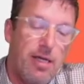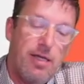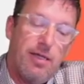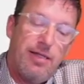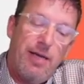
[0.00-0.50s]

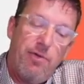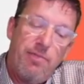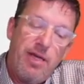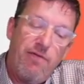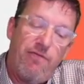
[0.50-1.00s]
That would
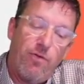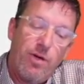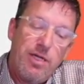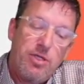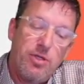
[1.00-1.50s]
be
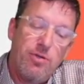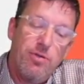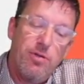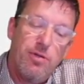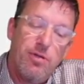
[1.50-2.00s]

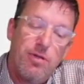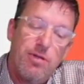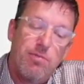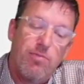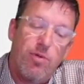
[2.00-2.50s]

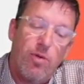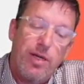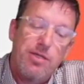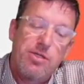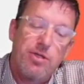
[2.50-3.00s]

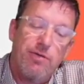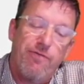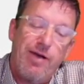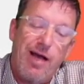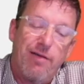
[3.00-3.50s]

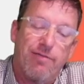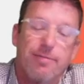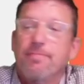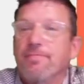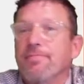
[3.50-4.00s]
42.25.
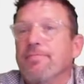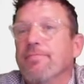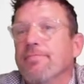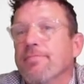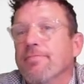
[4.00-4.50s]

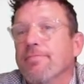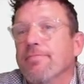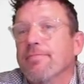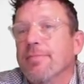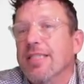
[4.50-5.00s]

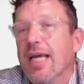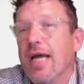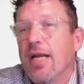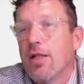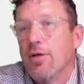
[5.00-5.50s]
Getting
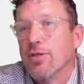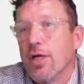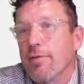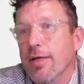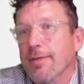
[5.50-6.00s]
kind of close,
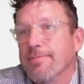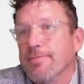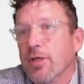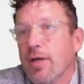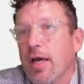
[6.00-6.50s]
aren't we?
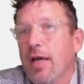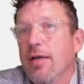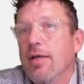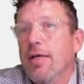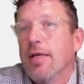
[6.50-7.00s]
Okay,
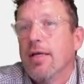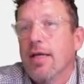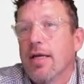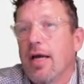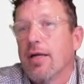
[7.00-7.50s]
getting
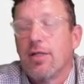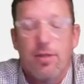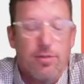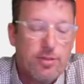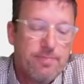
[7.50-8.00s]
kind of
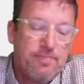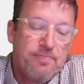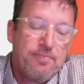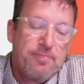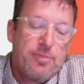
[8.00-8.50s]
close.
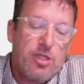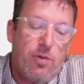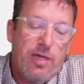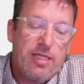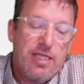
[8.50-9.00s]
So
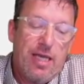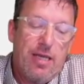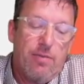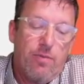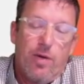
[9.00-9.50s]
we could
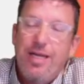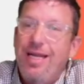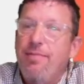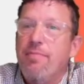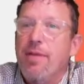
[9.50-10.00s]
say we need to
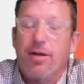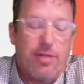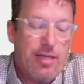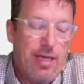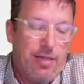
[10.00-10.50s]
be bigger
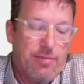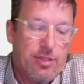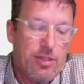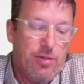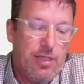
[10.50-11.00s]
than that.
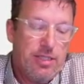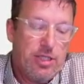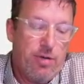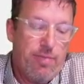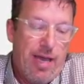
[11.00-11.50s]
So let's
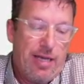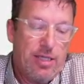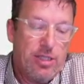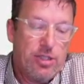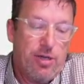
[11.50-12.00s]
go back and
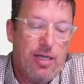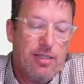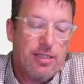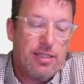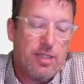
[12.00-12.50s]
try
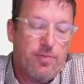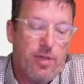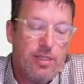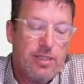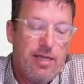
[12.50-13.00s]

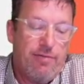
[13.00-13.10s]
6.7.